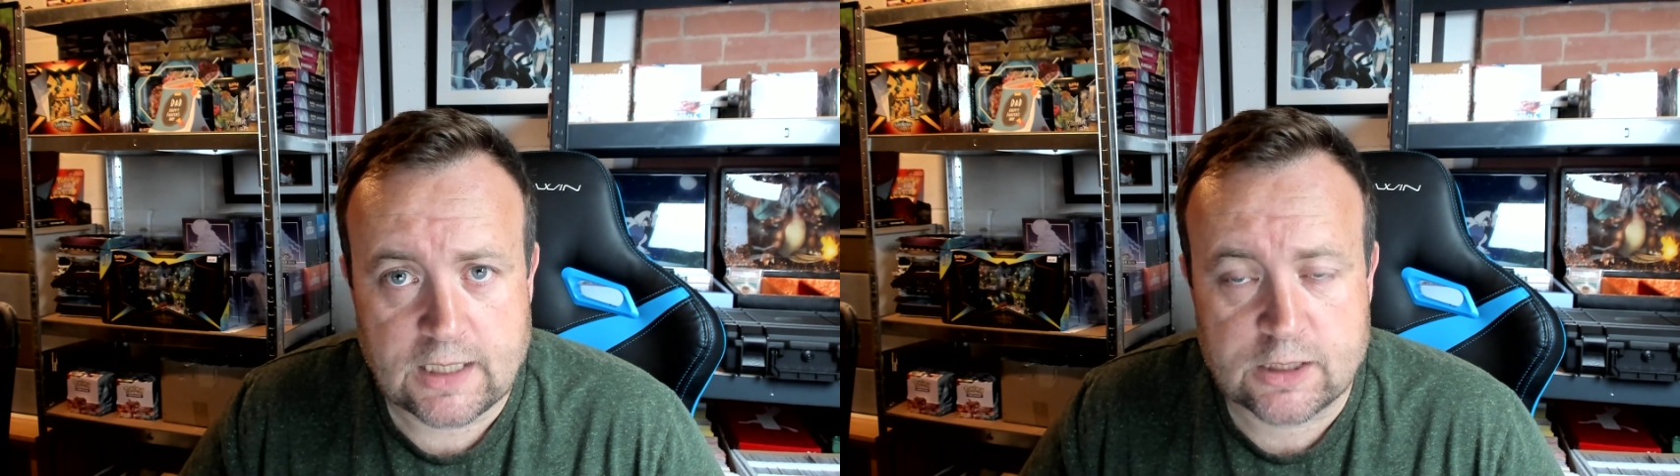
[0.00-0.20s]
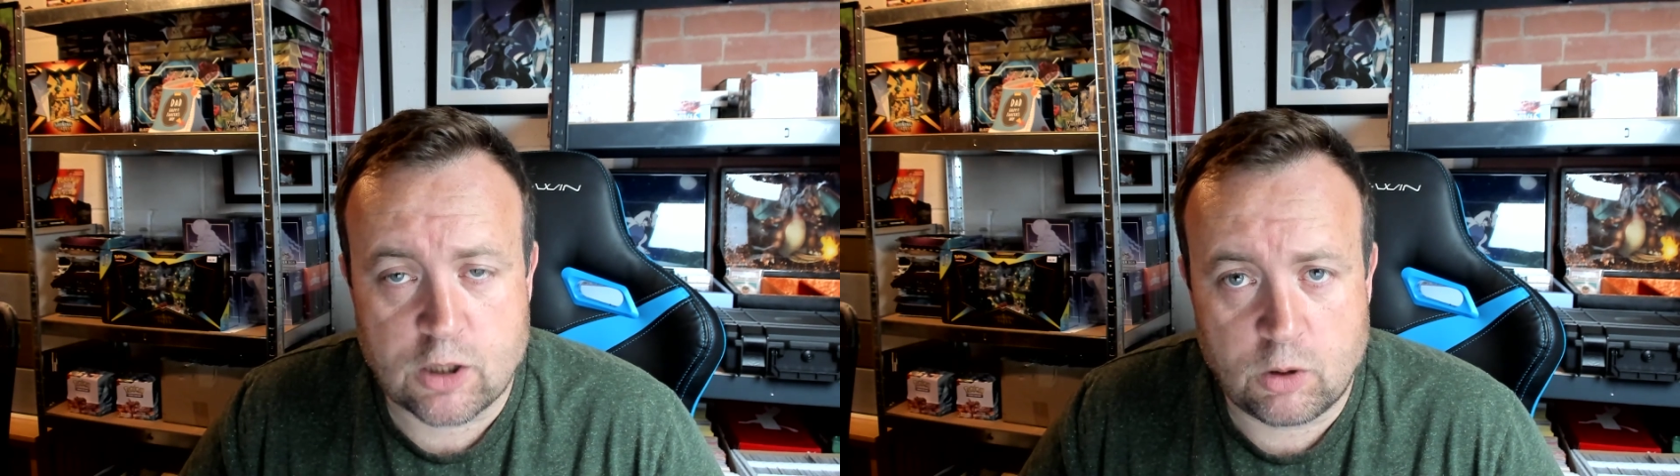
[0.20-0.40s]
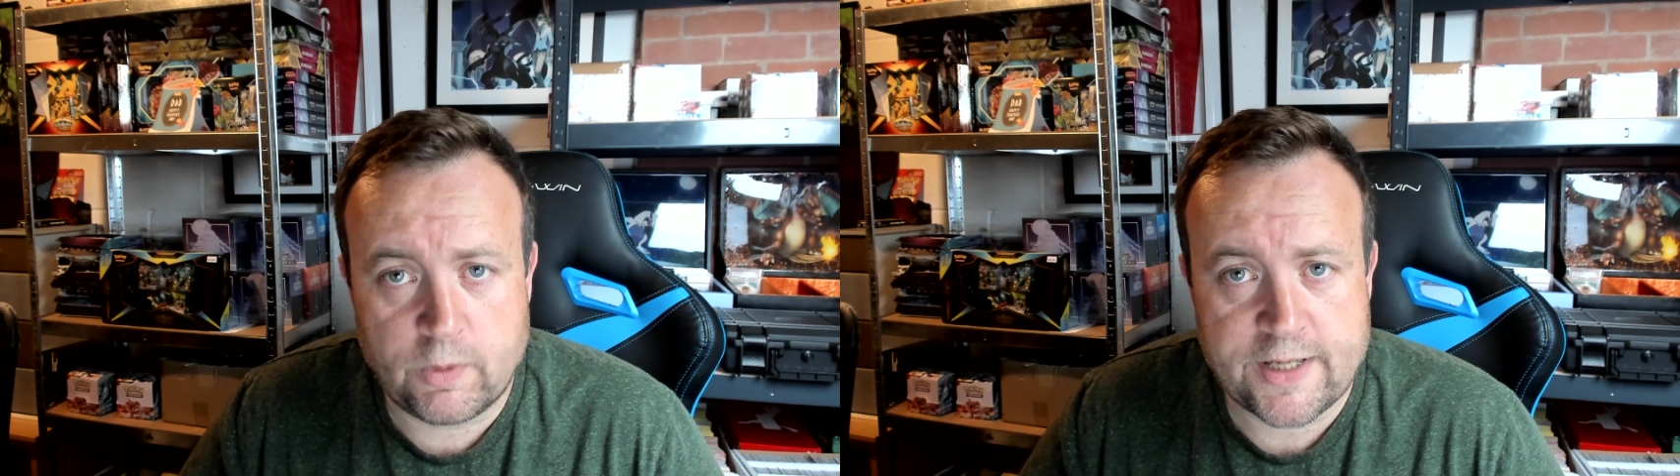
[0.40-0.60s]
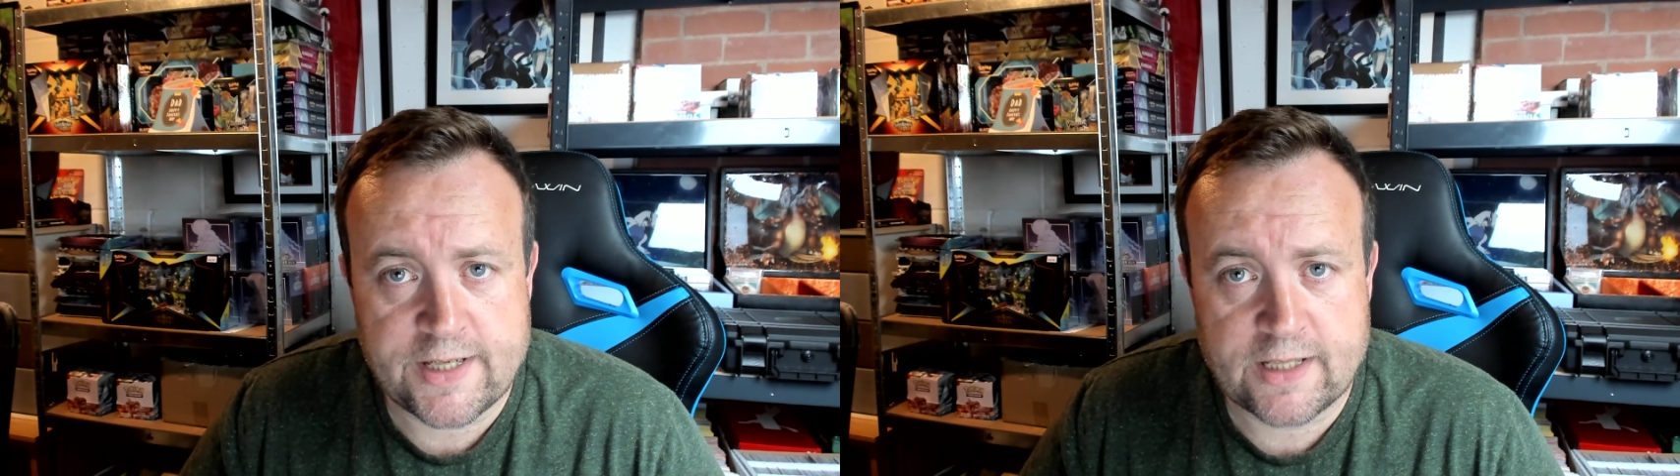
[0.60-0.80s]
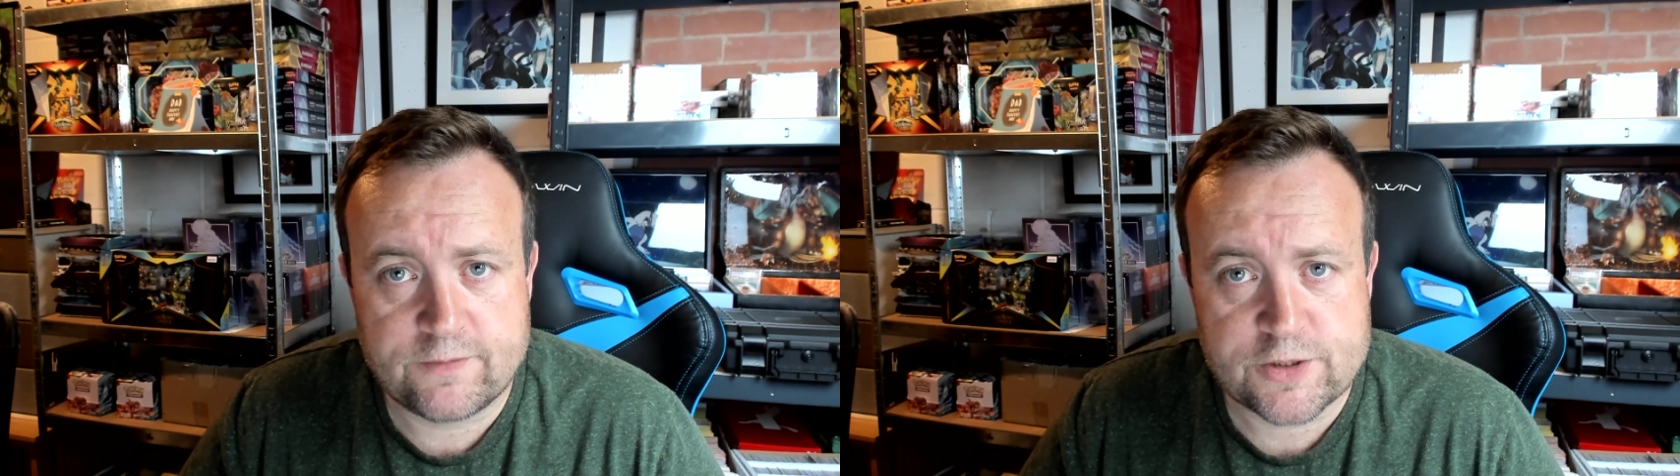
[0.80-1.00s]
I can't wait
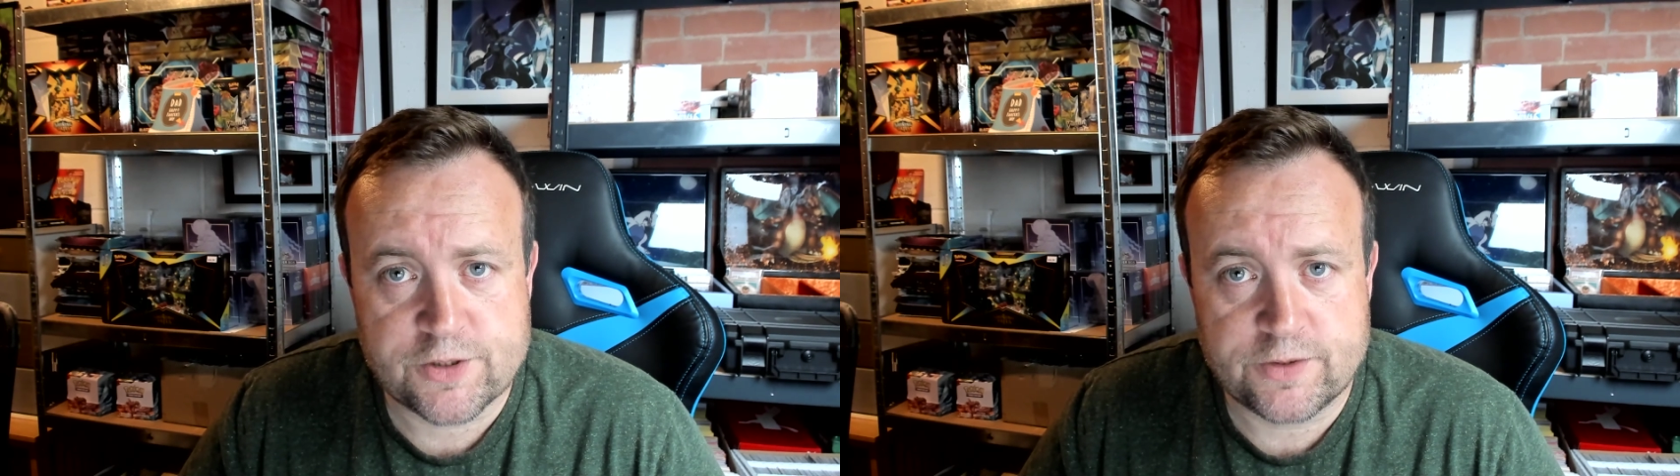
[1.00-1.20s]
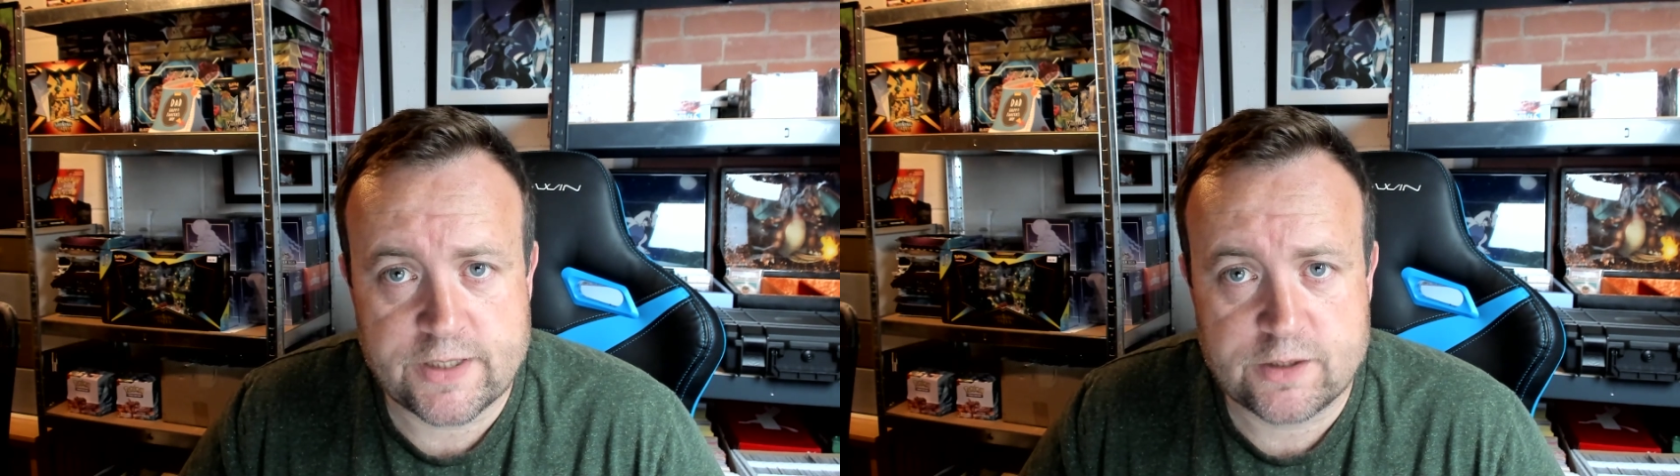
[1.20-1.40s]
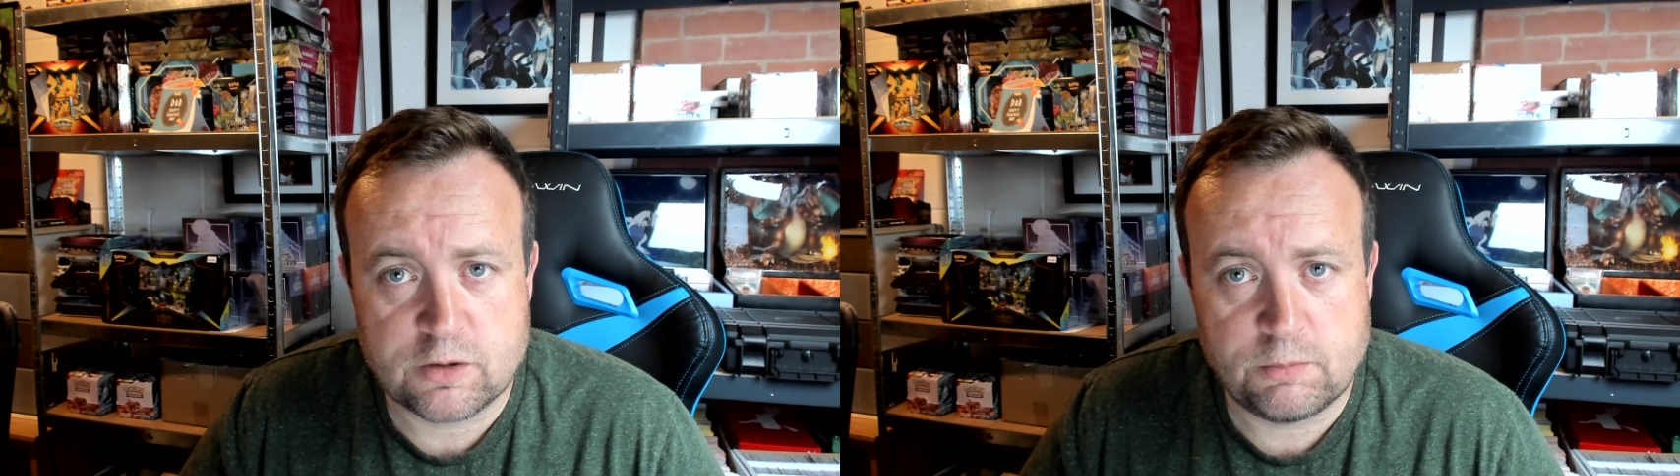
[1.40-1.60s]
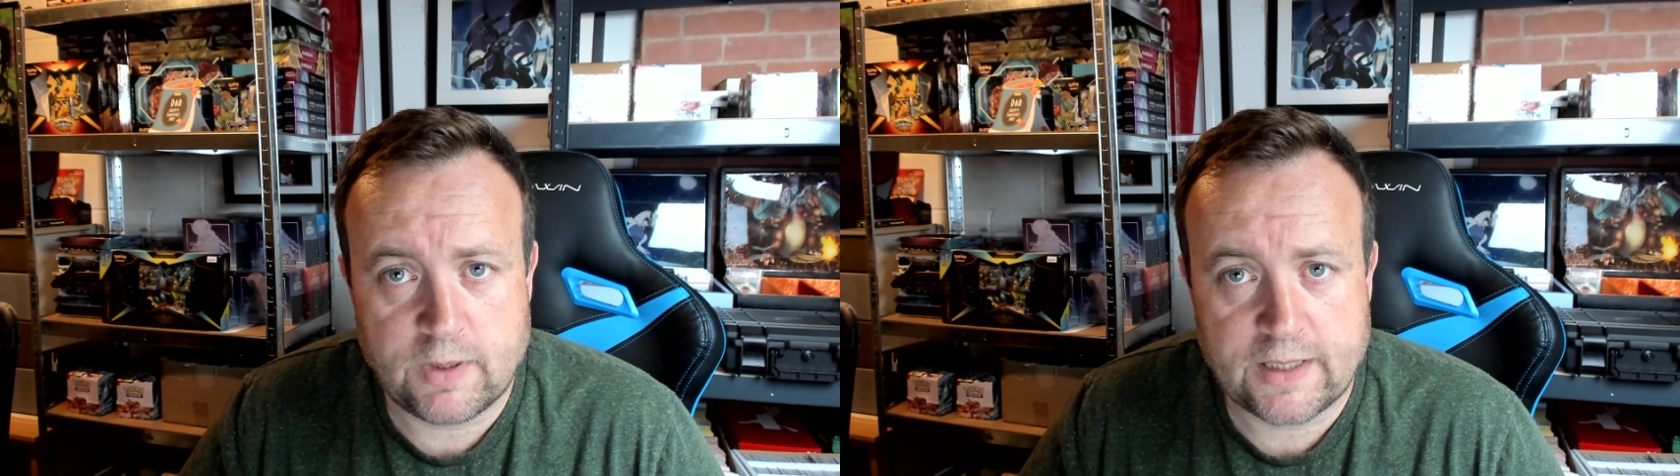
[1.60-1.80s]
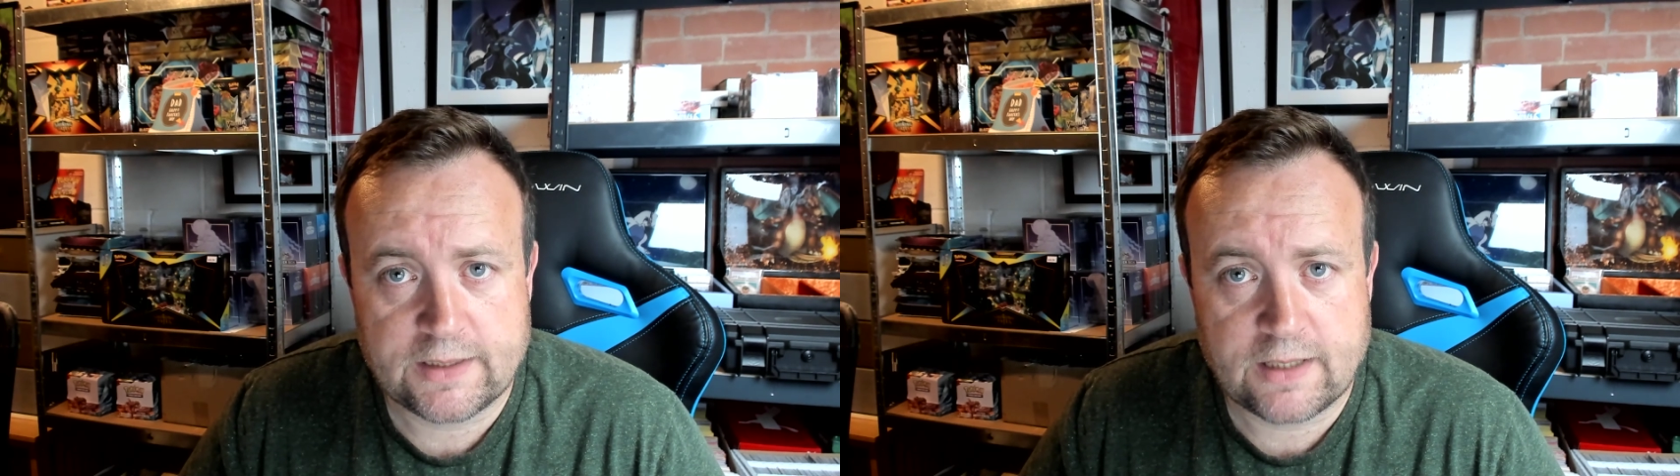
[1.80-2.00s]
now for Sunday to come back.